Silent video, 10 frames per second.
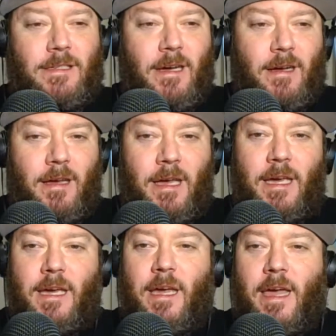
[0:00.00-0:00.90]

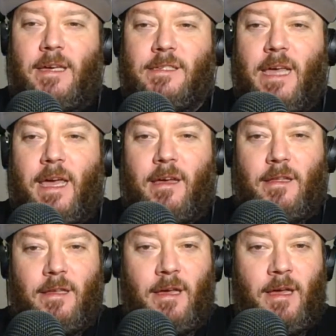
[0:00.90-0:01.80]
he is
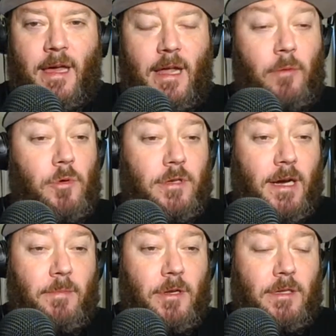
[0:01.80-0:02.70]
in, and we'll
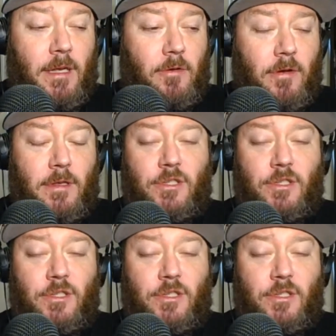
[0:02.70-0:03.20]
talk about it later on in the